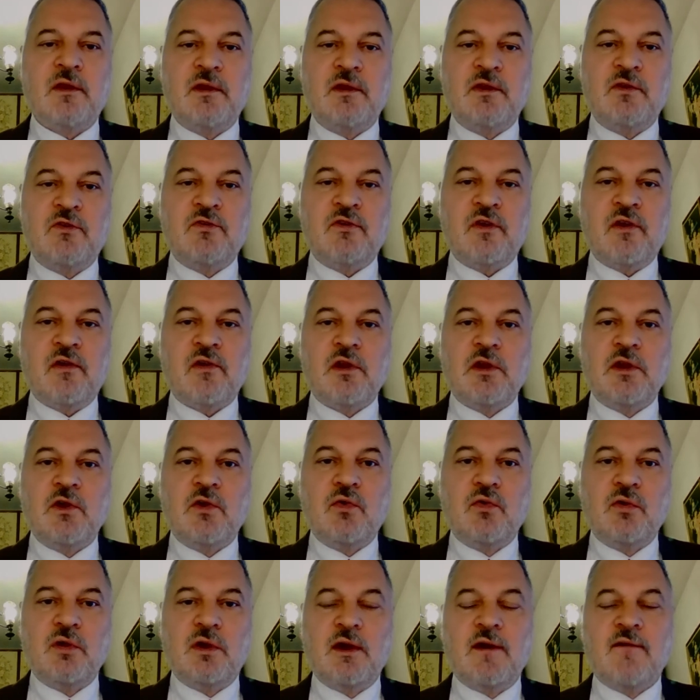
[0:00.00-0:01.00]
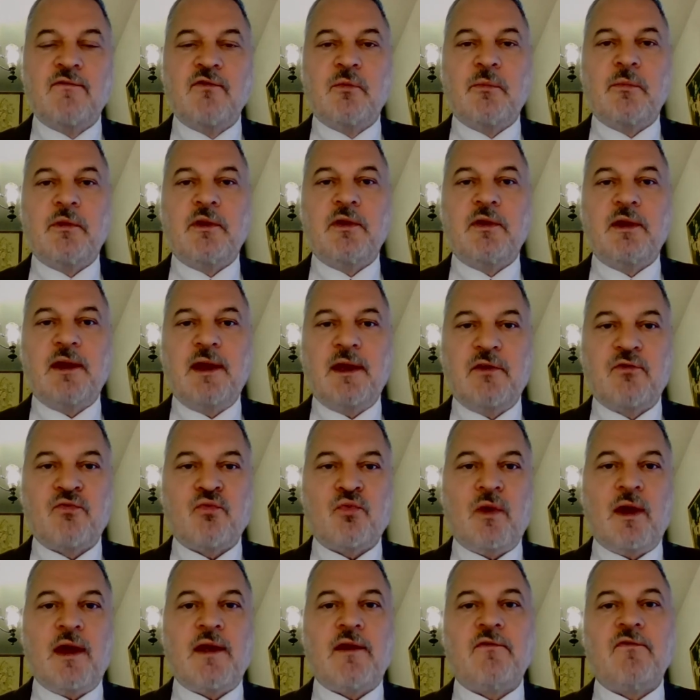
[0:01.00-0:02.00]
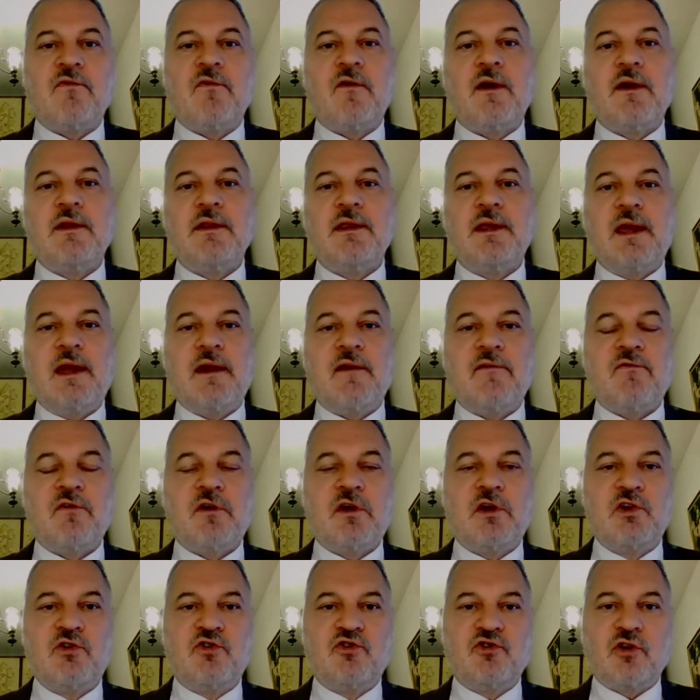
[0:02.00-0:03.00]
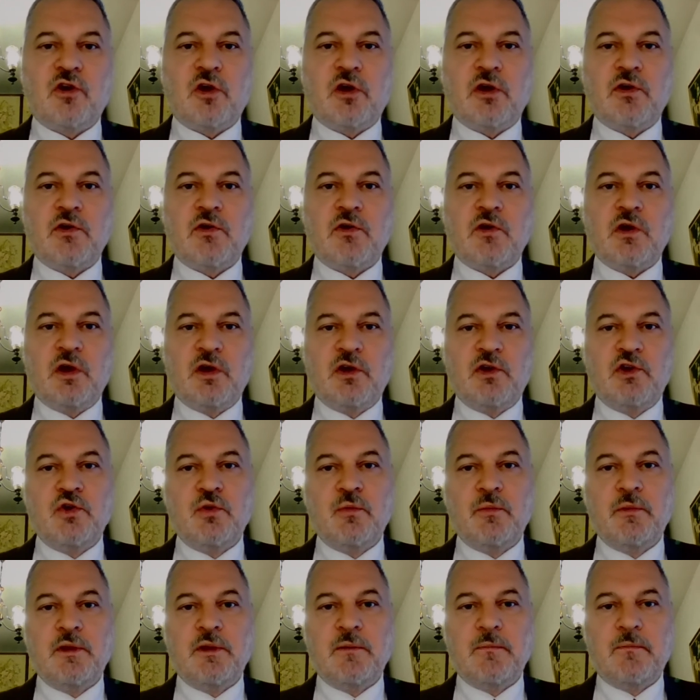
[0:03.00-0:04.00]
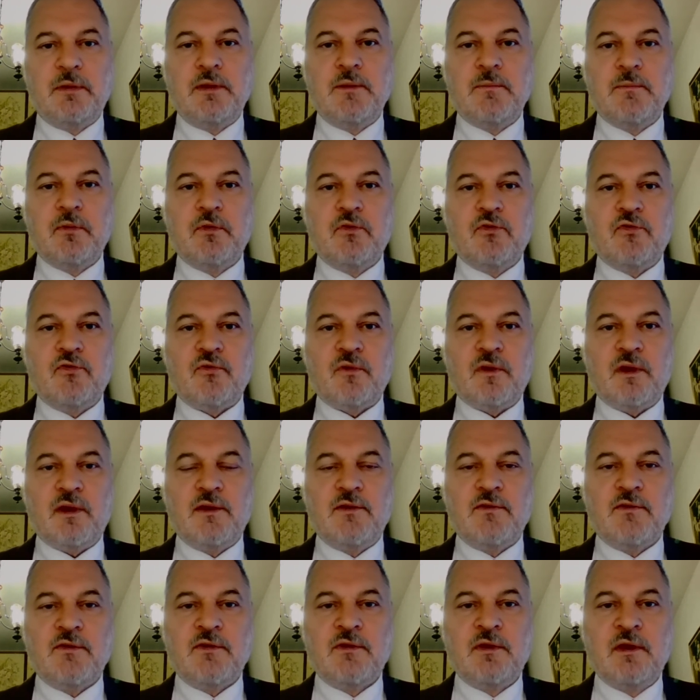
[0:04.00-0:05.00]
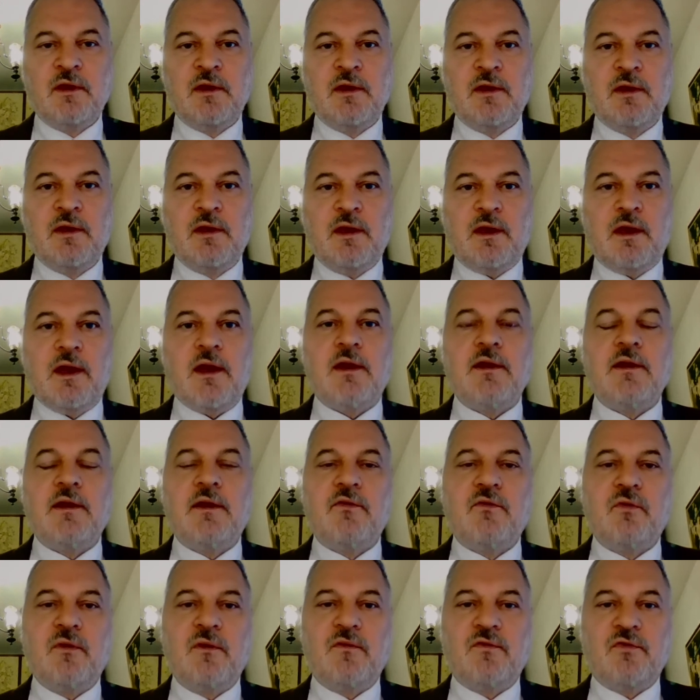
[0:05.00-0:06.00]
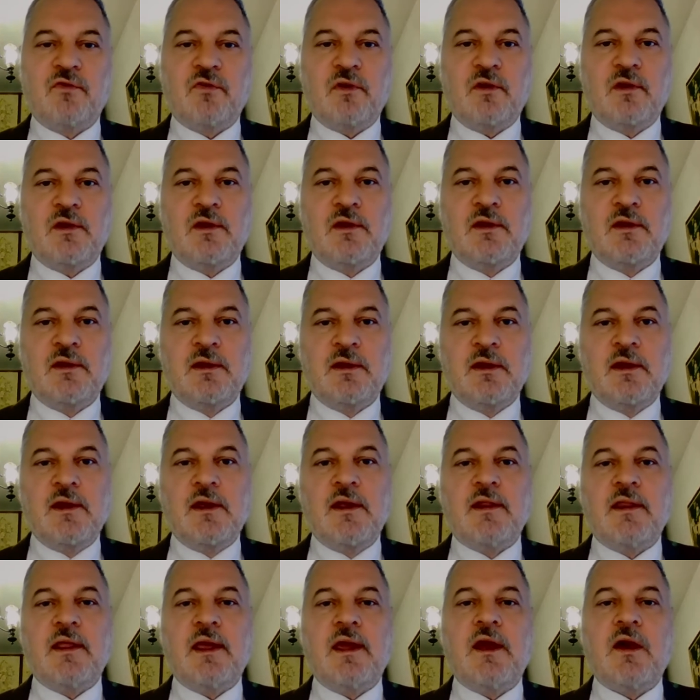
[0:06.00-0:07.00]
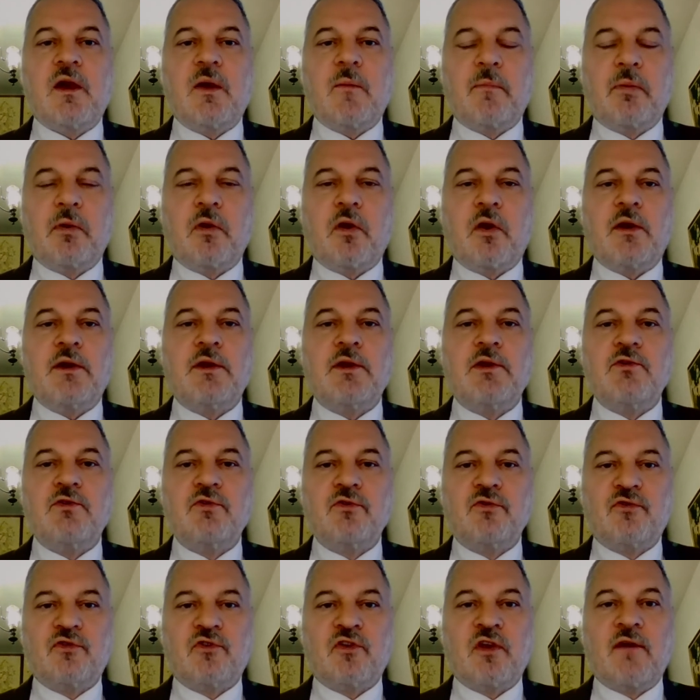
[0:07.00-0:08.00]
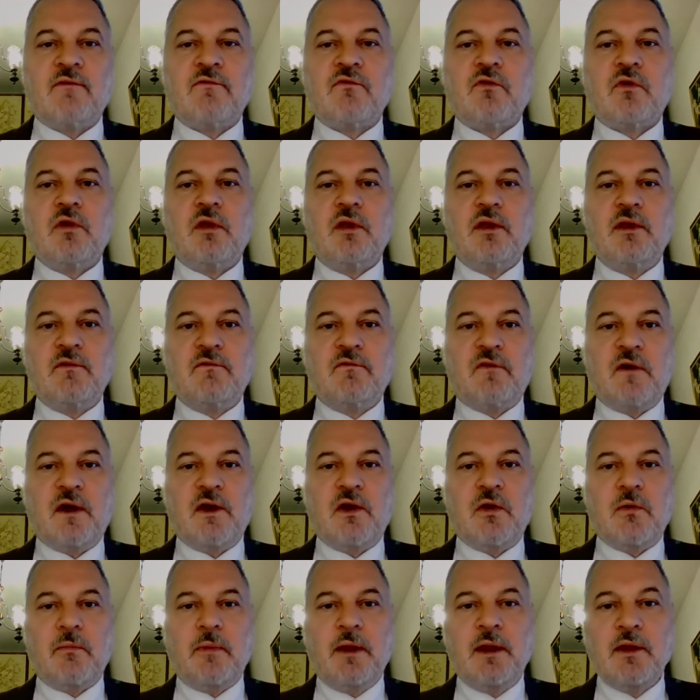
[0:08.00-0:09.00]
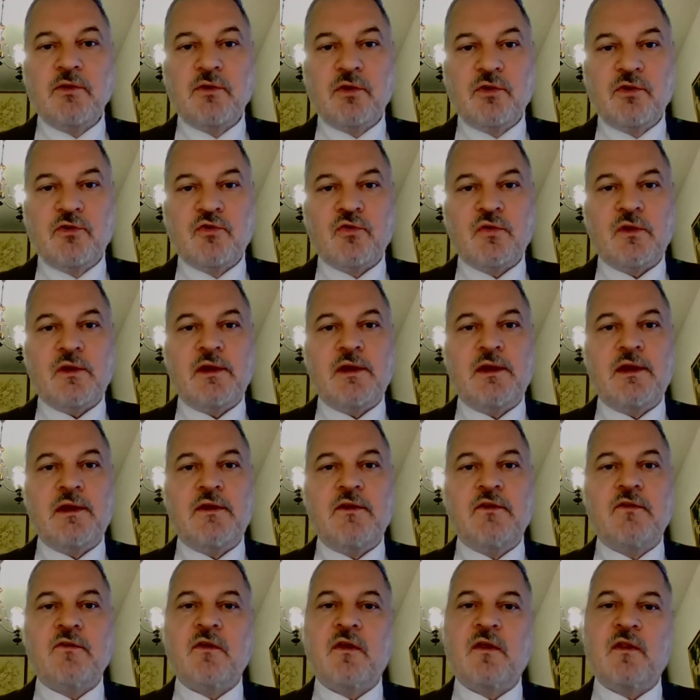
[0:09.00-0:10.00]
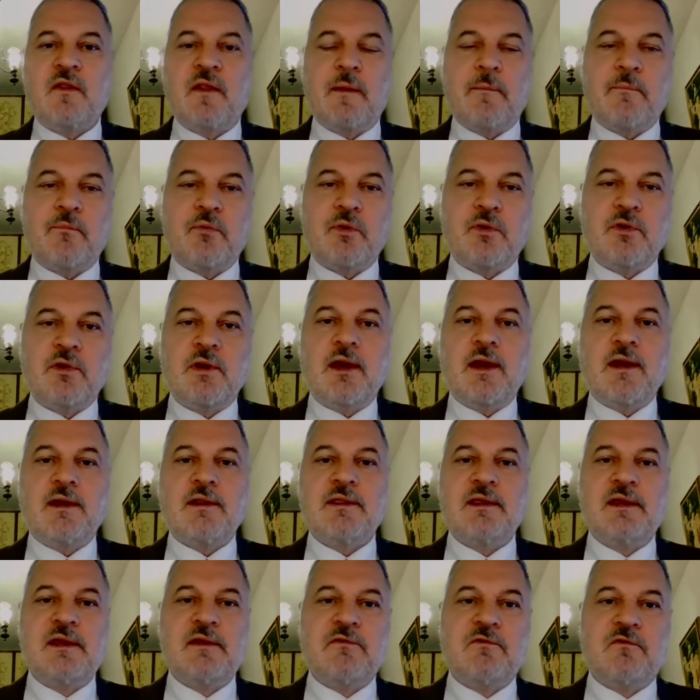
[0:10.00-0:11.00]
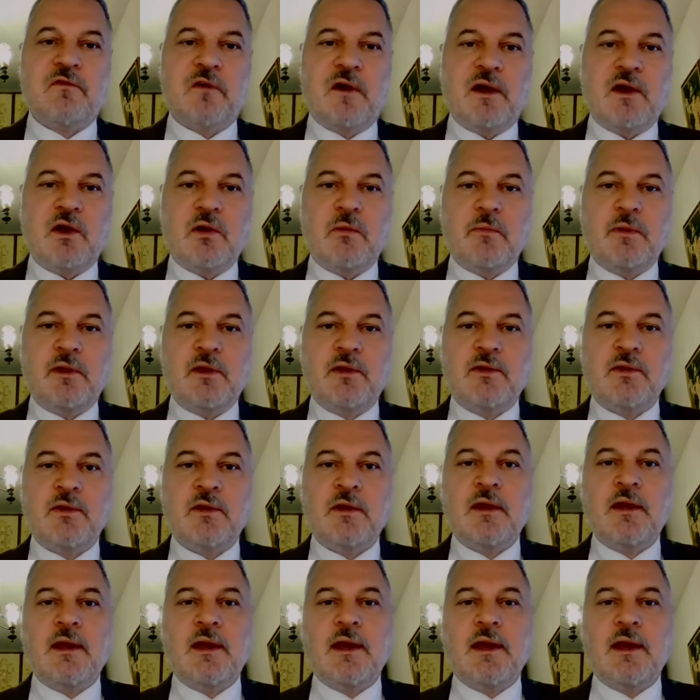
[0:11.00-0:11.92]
the Sierra Leone government has ratified the African Charter on Human and People's Rights. And as we've seen, they are party to several environmental treaties that protect the environment,